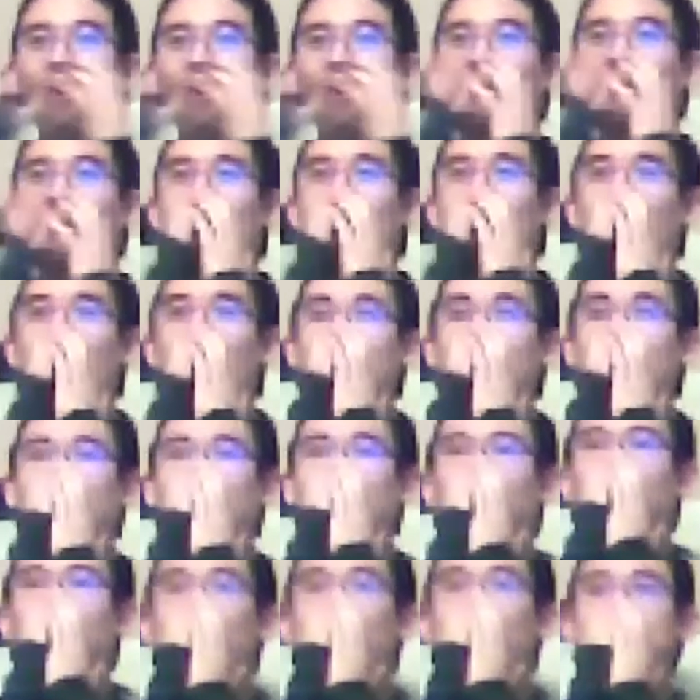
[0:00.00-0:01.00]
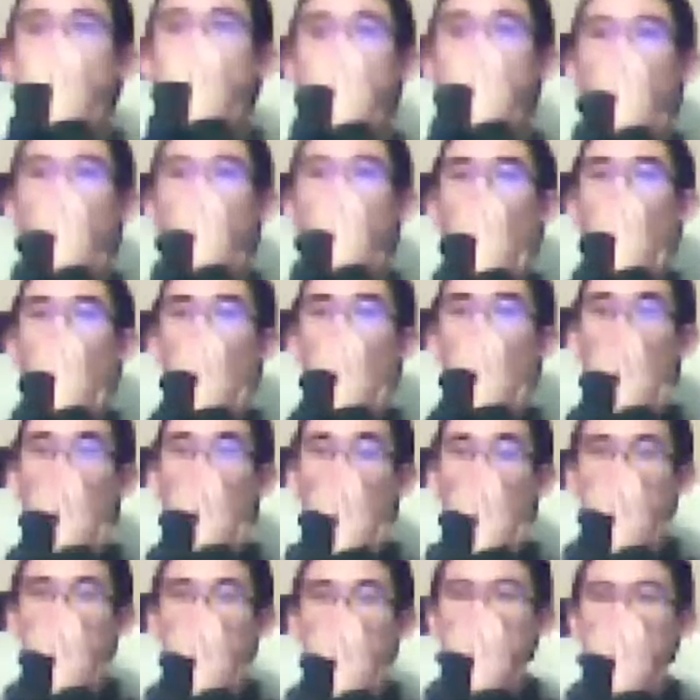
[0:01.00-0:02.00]
Oh my gosh.
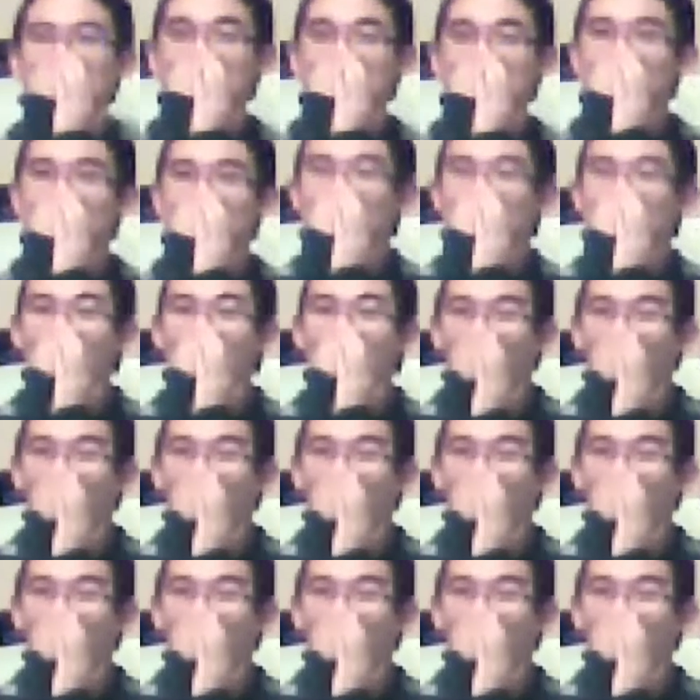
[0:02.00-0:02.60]
What?